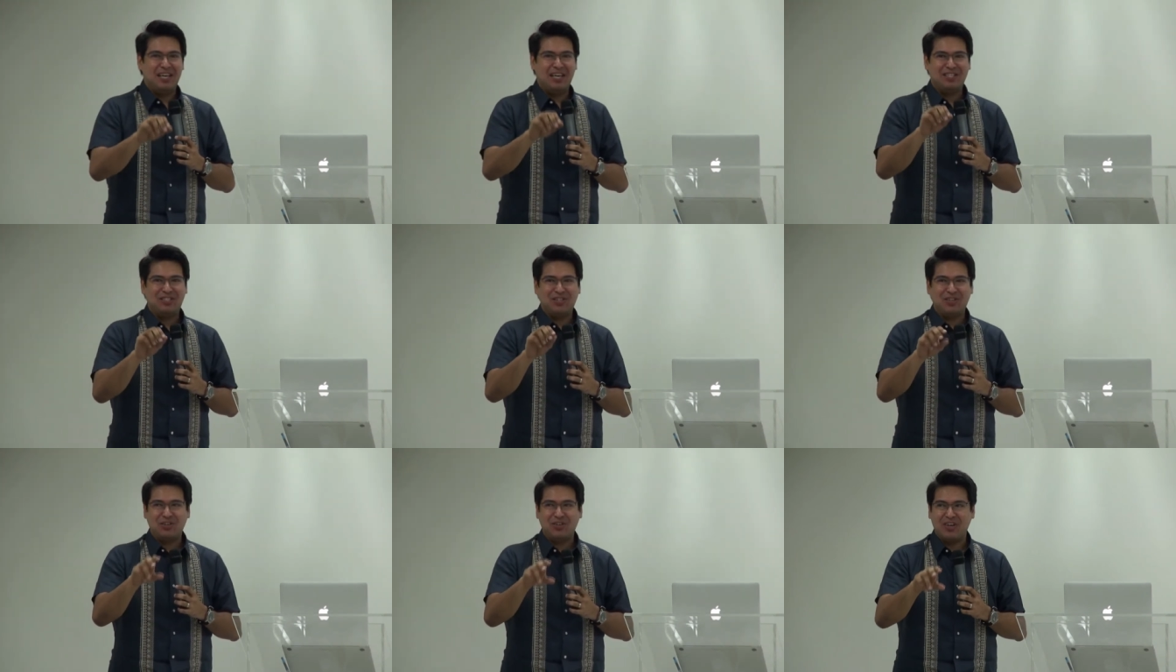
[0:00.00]

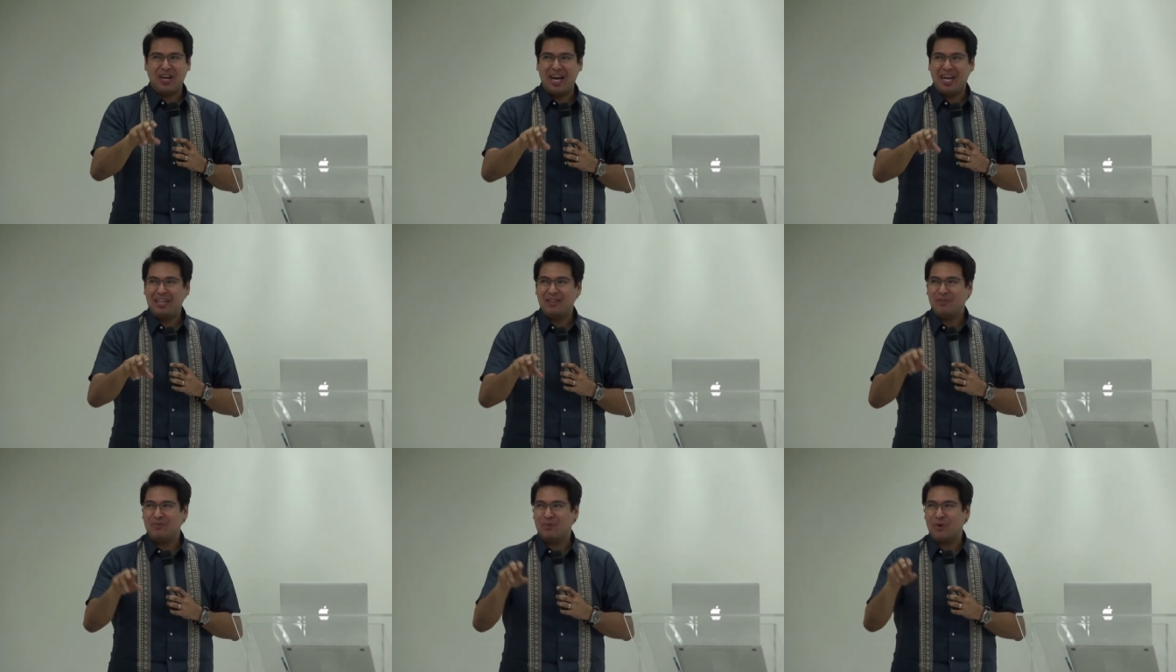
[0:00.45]
is your
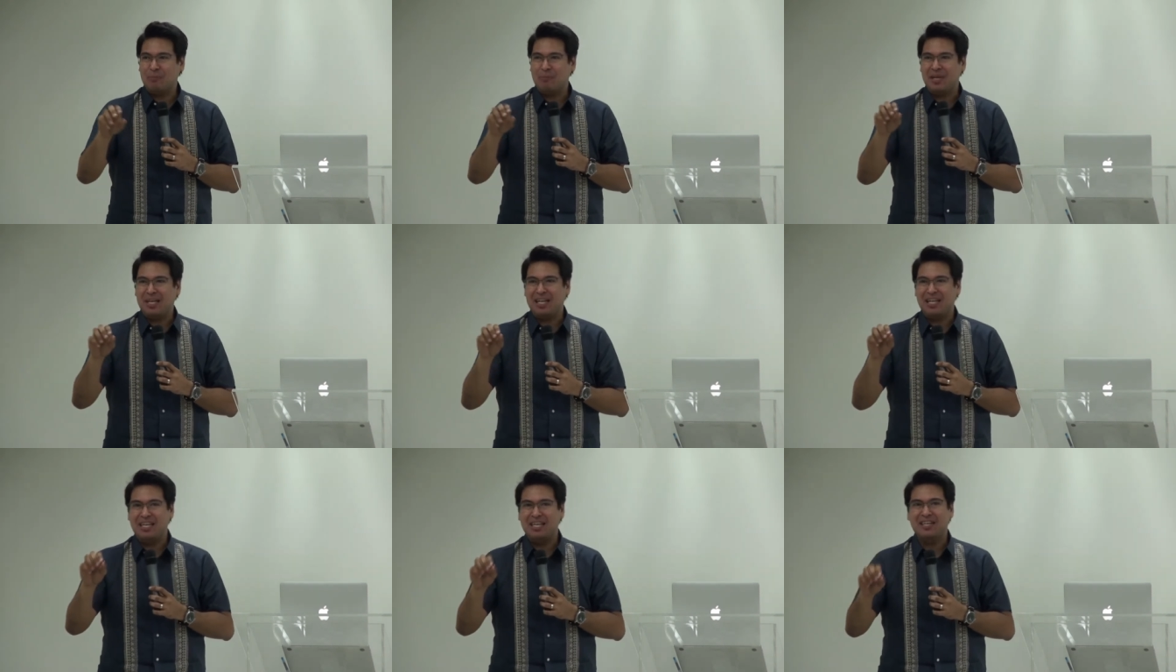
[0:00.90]
right
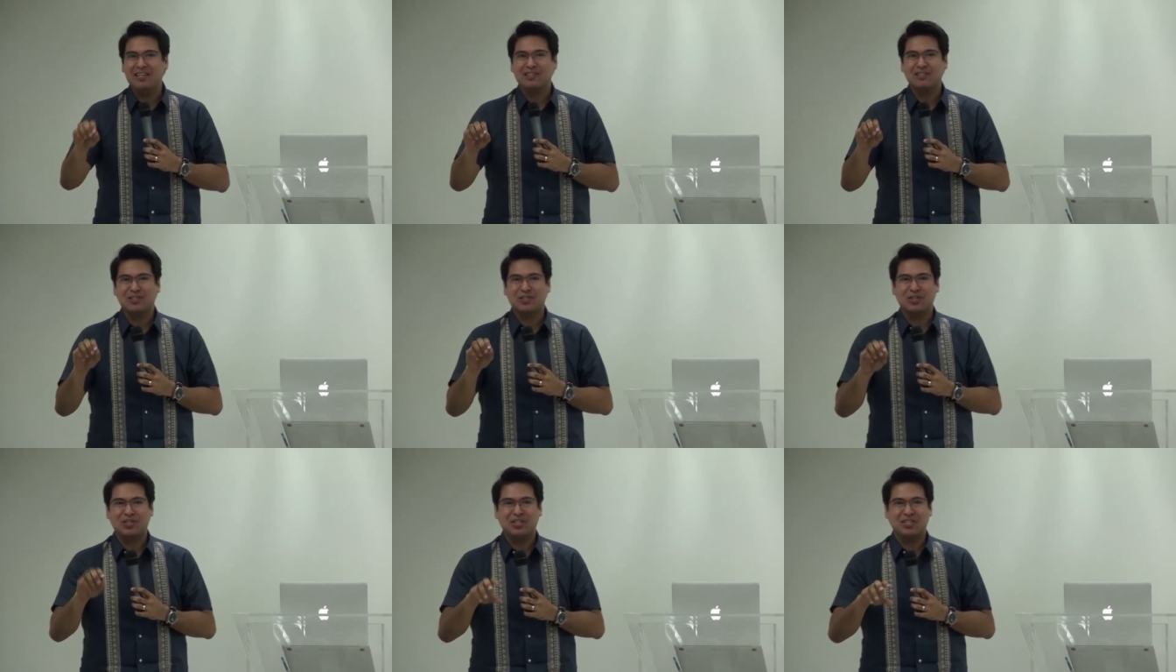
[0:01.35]
from
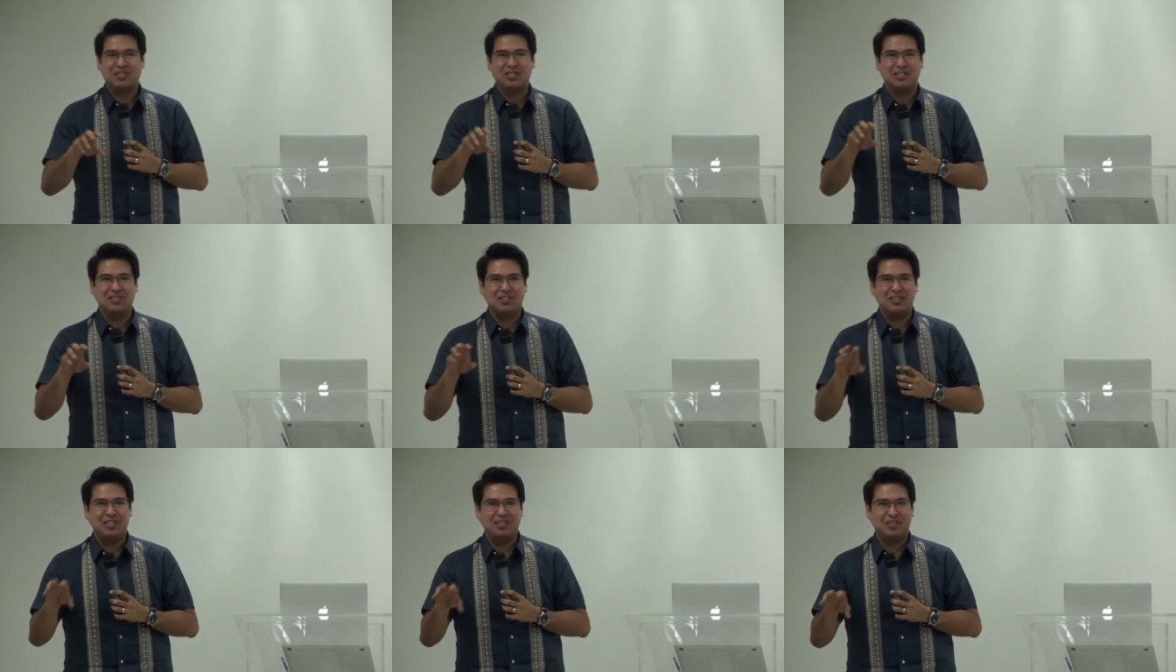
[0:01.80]
illegal
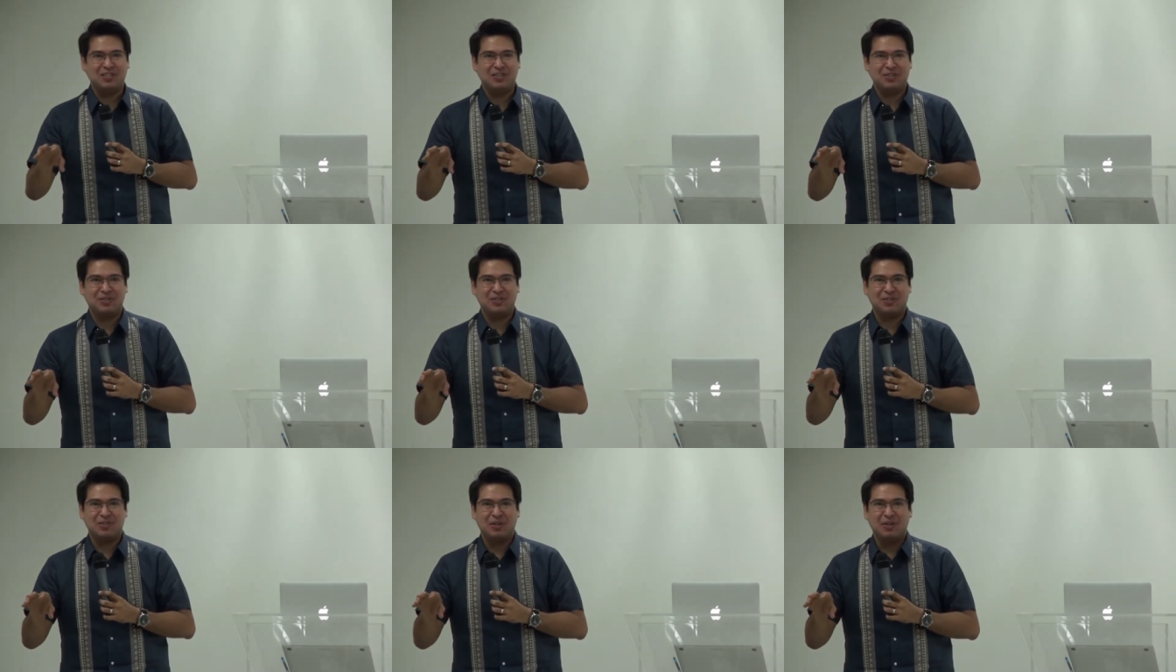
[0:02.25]
searches and
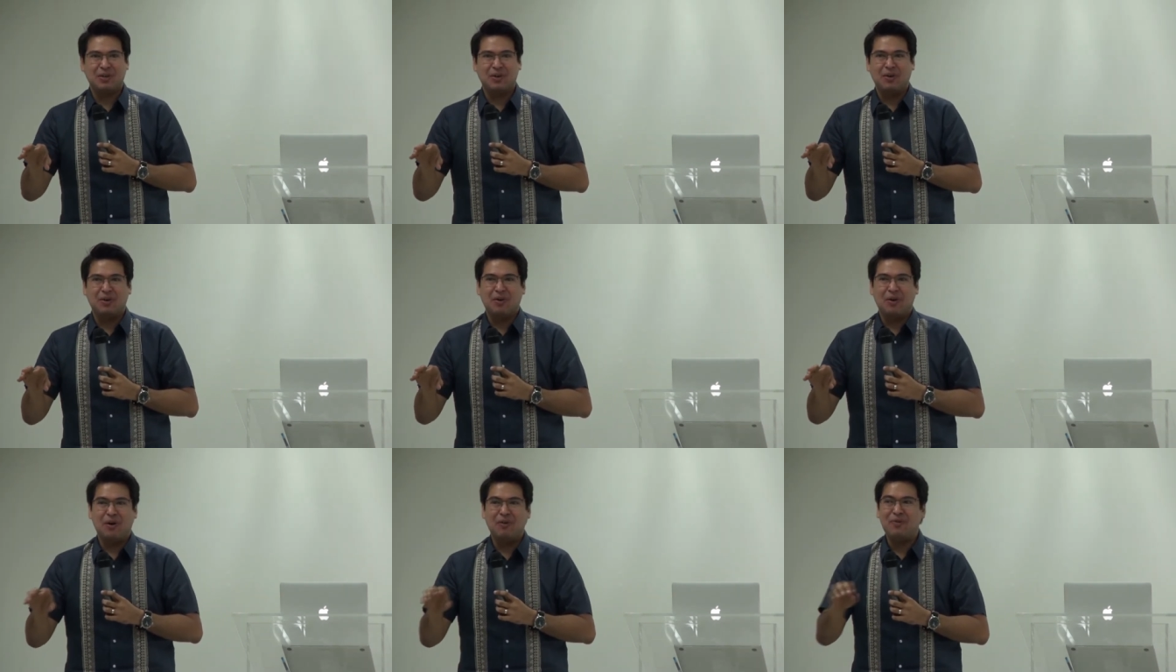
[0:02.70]
seizures
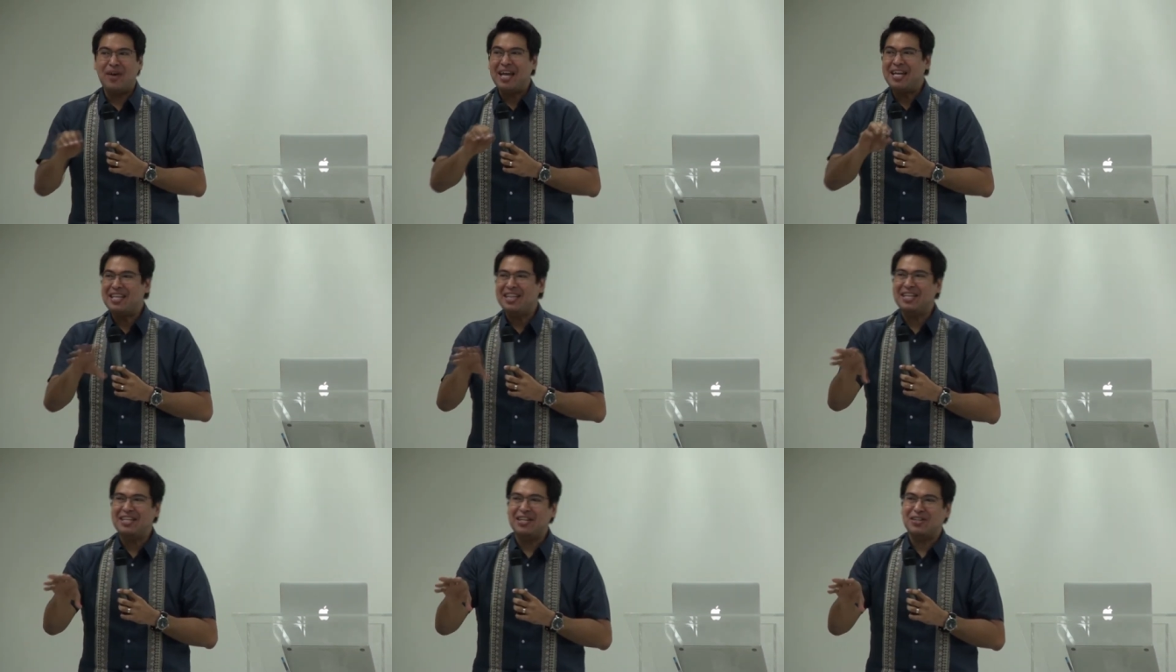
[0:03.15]
of
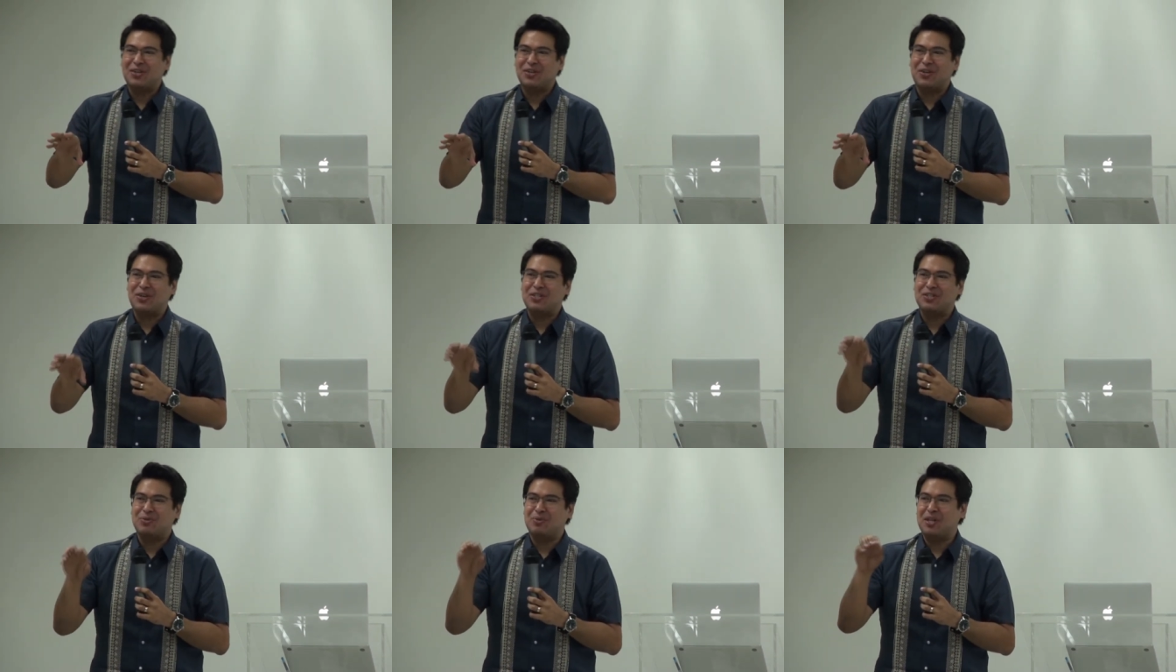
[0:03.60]
anything that
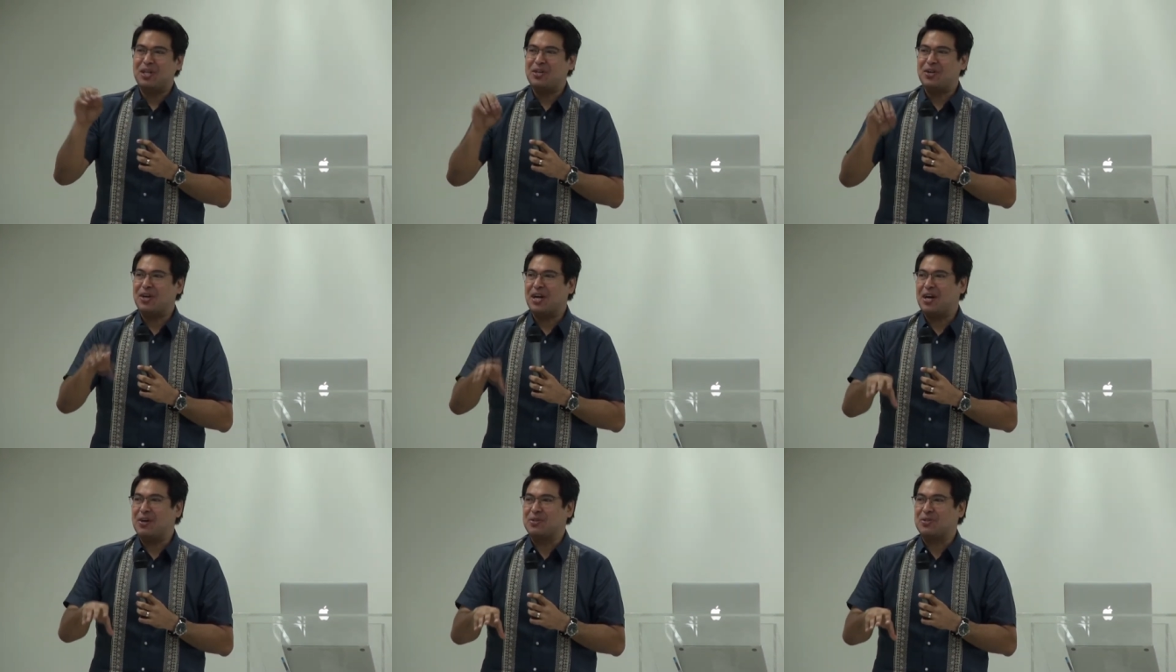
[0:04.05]
occurs
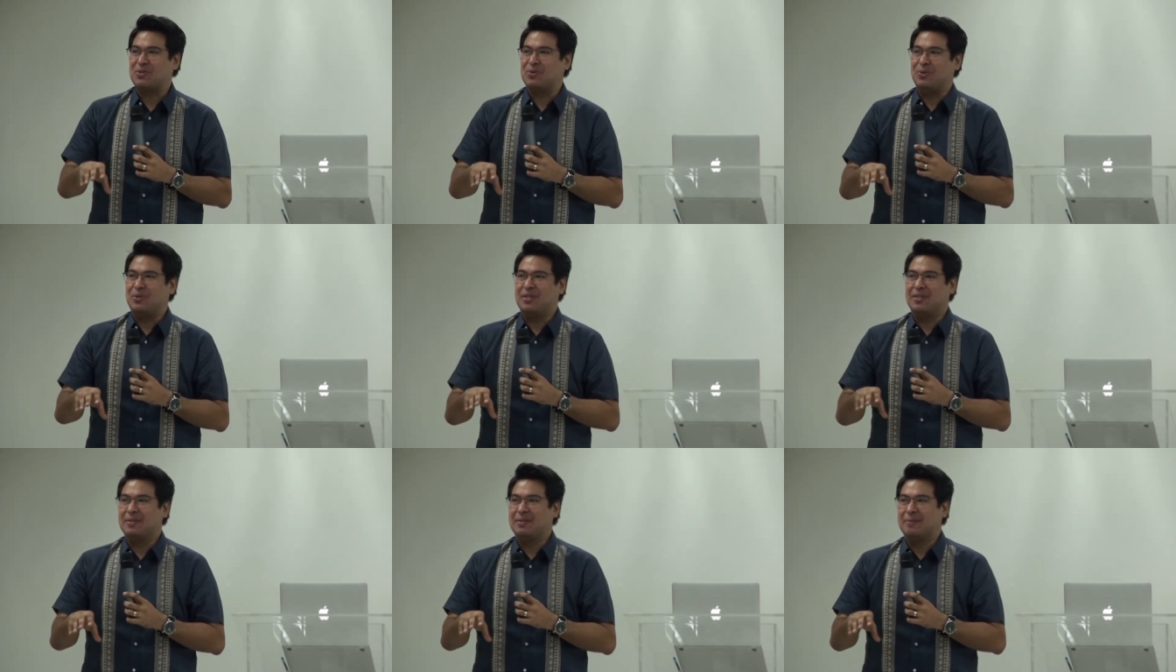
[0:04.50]
within your household.